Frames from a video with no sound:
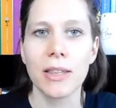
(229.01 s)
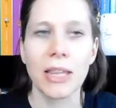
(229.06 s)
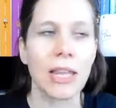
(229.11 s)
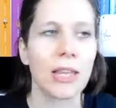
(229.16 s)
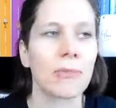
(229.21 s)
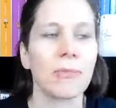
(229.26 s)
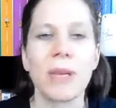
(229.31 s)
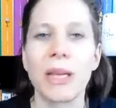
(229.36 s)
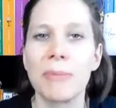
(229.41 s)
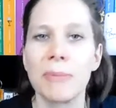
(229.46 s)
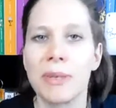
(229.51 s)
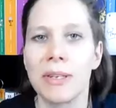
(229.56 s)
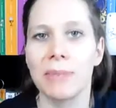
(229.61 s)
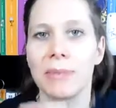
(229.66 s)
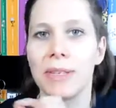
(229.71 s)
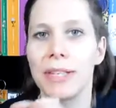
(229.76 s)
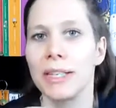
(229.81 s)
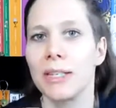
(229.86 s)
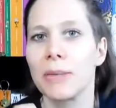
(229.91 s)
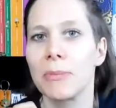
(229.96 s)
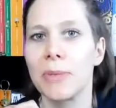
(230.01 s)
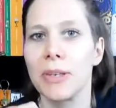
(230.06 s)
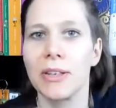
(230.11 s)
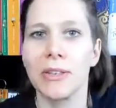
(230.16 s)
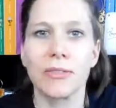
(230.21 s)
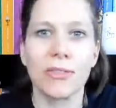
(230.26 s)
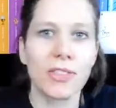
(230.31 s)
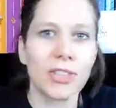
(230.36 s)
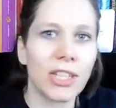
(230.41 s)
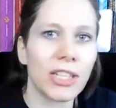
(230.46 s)
There's maybe a little bit
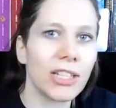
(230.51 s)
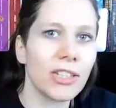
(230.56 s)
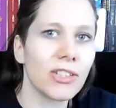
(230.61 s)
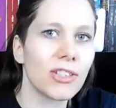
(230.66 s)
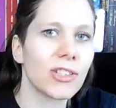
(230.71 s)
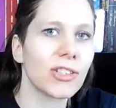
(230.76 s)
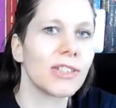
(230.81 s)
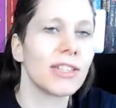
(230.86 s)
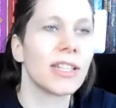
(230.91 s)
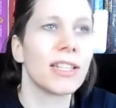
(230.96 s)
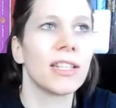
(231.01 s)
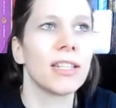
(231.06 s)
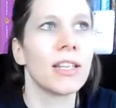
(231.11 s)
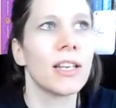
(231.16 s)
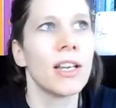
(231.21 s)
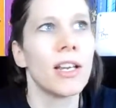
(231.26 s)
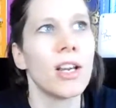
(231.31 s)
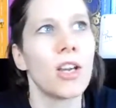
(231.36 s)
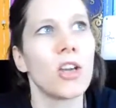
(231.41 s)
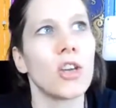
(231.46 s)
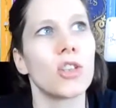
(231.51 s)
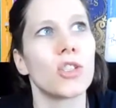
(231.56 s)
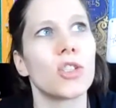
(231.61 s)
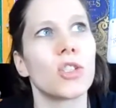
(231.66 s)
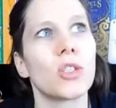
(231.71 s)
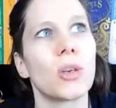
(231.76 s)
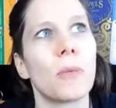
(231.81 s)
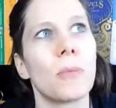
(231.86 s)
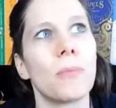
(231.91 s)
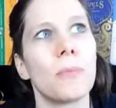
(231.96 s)
of changes, and
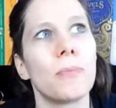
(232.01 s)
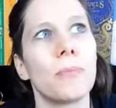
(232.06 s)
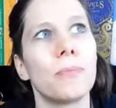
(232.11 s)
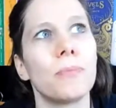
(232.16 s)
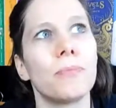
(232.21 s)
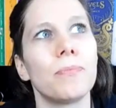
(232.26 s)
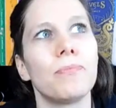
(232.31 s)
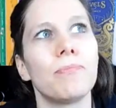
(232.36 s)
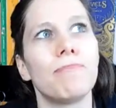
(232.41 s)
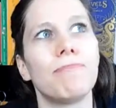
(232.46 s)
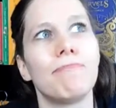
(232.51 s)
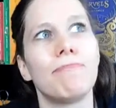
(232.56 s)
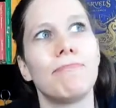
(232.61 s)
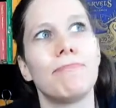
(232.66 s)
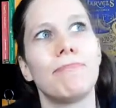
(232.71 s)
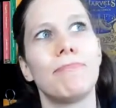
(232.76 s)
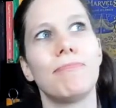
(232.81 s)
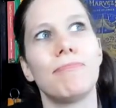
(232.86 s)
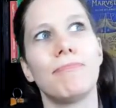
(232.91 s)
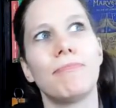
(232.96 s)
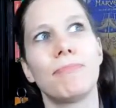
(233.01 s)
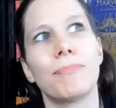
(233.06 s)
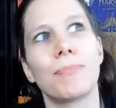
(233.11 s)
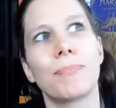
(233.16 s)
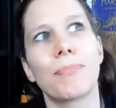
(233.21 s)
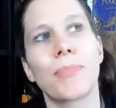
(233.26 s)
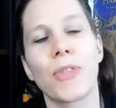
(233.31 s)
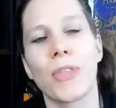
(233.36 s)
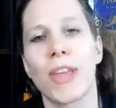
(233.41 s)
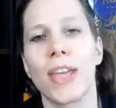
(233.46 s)
some
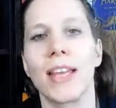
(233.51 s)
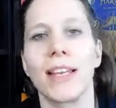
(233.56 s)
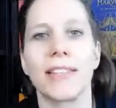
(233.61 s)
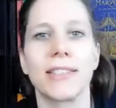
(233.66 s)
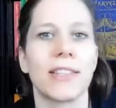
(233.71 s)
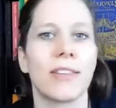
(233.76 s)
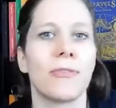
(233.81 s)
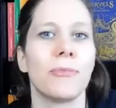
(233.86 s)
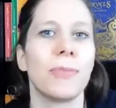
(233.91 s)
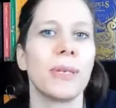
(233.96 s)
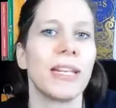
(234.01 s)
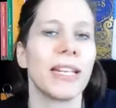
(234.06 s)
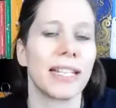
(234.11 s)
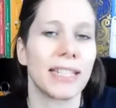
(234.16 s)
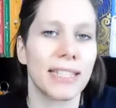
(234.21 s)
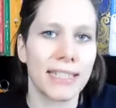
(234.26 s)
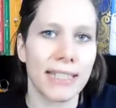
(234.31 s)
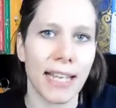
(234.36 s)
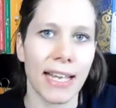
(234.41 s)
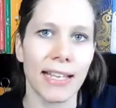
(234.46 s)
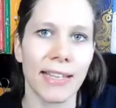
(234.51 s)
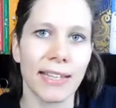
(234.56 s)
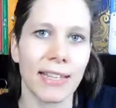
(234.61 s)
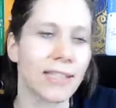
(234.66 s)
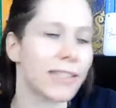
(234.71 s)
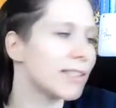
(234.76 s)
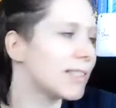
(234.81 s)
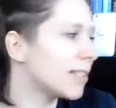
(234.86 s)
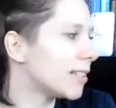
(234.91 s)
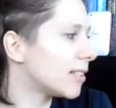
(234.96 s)
things have been
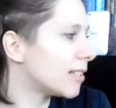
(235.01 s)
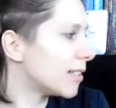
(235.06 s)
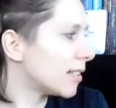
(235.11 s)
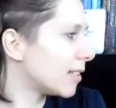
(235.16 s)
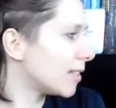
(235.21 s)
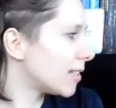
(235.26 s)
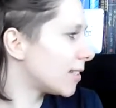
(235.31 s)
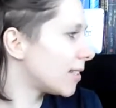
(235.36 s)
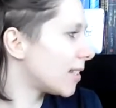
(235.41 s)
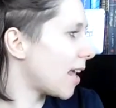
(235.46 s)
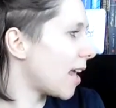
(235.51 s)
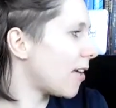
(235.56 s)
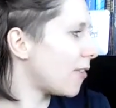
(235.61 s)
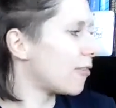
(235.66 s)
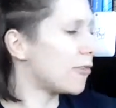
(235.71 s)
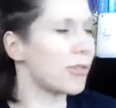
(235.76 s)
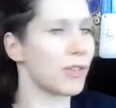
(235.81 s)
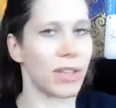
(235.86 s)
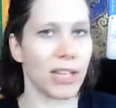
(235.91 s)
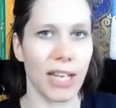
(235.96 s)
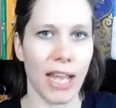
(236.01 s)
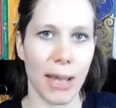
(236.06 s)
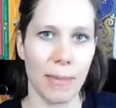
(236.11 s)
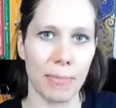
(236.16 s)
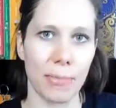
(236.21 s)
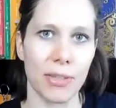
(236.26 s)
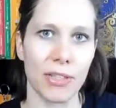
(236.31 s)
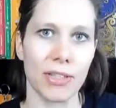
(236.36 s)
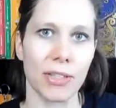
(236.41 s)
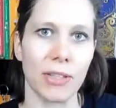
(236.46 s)
extended since it's every
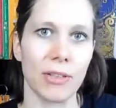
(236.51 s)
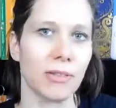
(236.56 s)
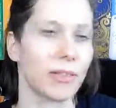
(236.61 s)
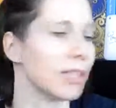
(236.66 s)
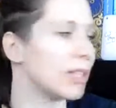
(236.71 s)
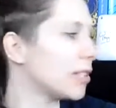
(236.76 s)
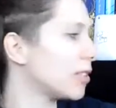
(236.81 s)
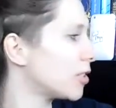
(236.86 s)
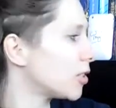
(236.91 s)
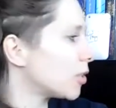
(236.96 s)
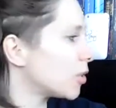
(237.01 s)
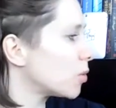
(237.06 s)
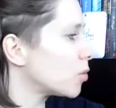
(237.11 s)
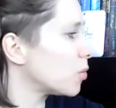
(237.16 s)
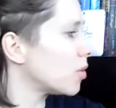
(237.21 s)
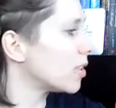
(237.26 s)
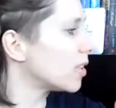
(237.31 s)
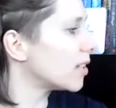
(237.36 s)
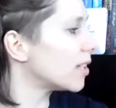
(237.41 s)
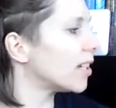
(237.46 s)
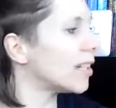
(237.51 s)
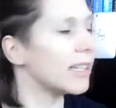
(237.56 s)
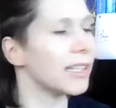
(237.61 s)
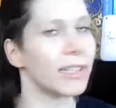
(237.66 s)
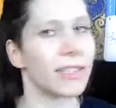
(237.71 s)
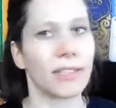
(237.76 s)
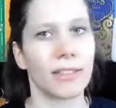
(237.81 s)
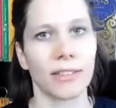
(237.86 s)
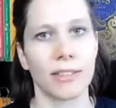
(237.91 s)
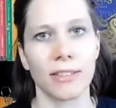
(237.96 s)
episode is just one
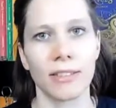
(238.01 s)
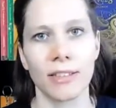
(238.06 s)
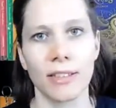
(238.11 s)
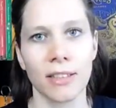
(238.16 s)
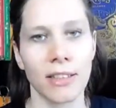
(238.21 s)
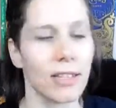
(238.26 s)
title.